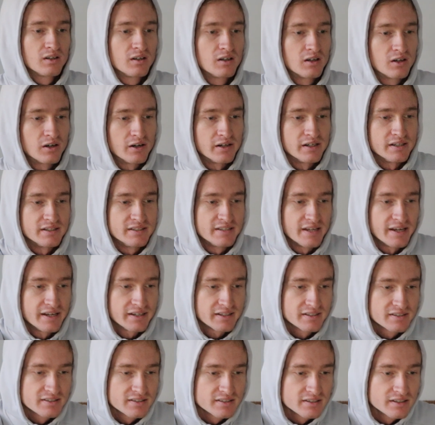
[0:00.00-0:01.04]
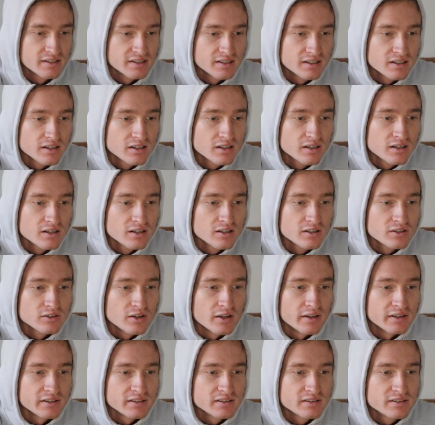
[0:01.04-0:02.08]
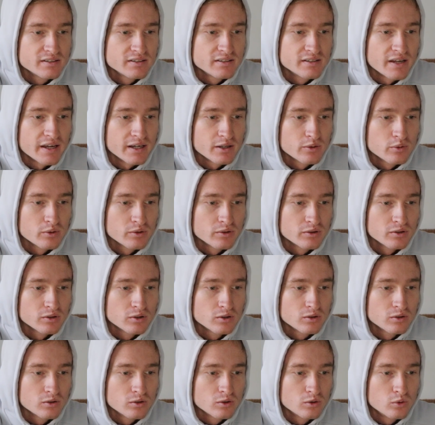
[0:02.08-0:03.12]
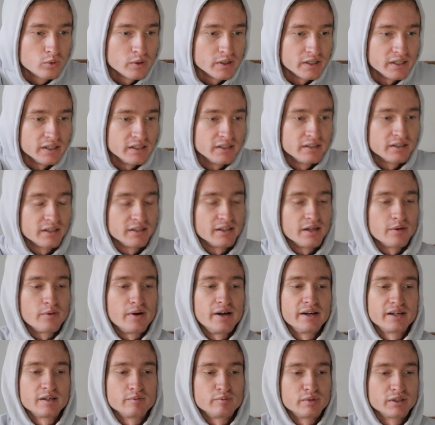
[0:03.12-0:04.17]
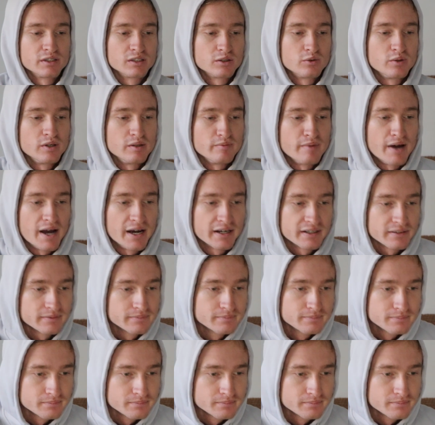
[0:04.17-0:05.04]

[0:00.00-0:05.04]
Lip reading: Alright, he takes. I think take with the queen, and that way I can bring the queen back.